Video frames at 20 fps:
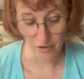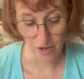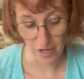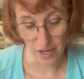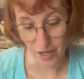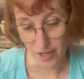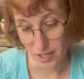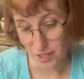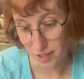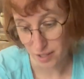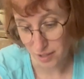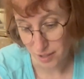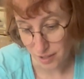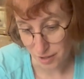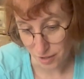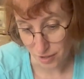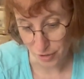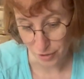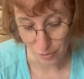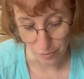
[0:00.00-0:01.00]
I,
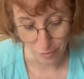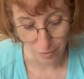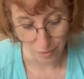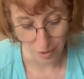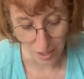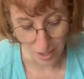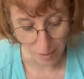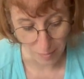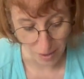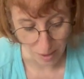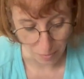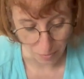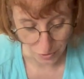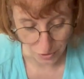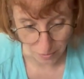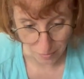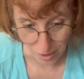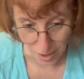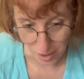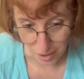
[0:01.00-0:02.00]
you know, am able
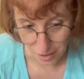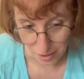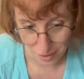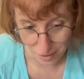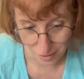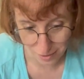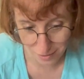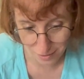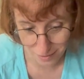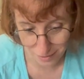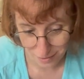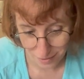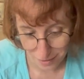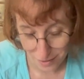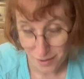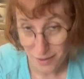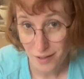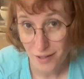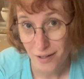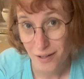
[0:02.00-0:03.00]
to make
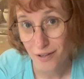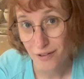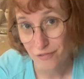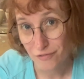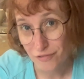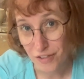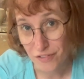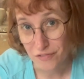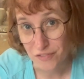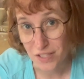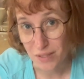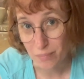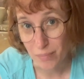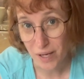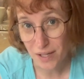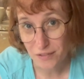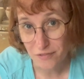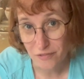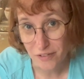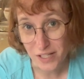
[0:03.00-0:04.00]
50
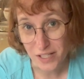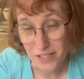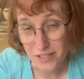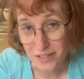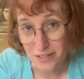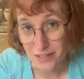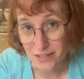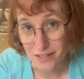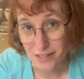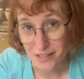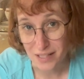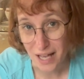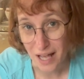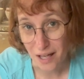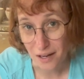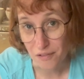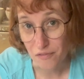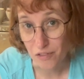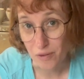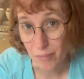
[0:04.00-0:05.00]
bud vases
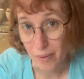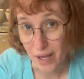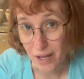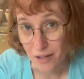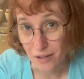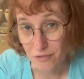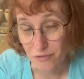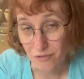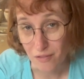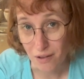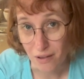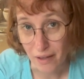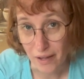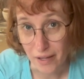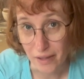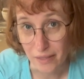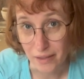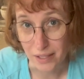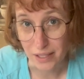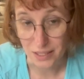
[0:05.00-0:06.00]
out of the bag of
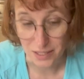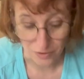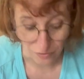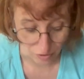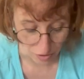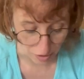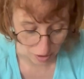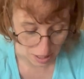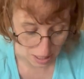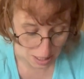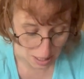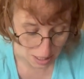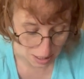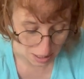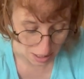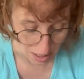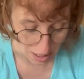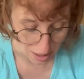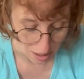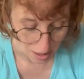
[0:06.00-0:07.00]
clay, then it's very
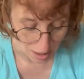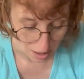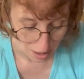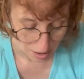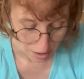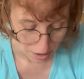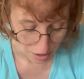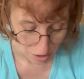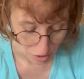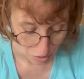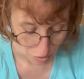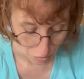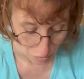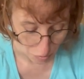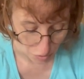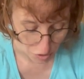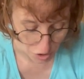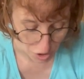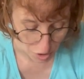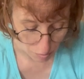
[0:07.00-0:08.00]
easy
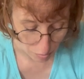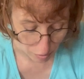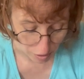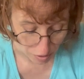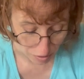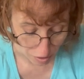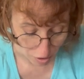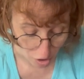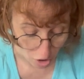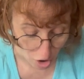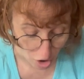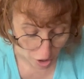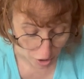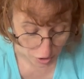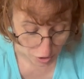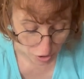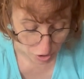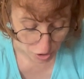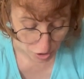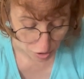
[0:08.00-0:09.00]
to spread the
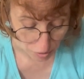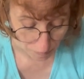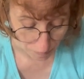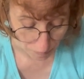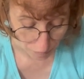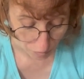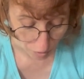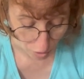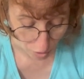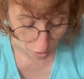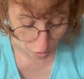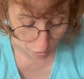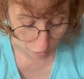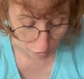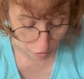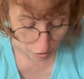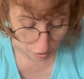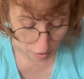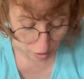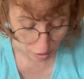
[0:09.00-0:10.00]
cost
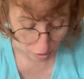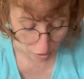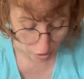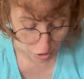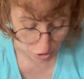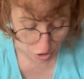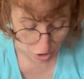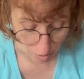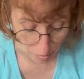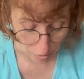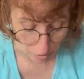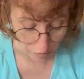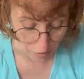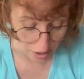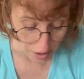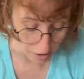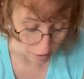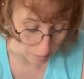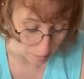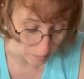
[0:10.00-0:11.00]
over a large number of
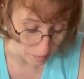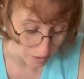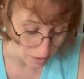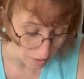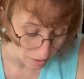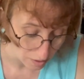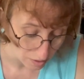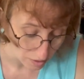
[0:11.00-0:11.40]
items.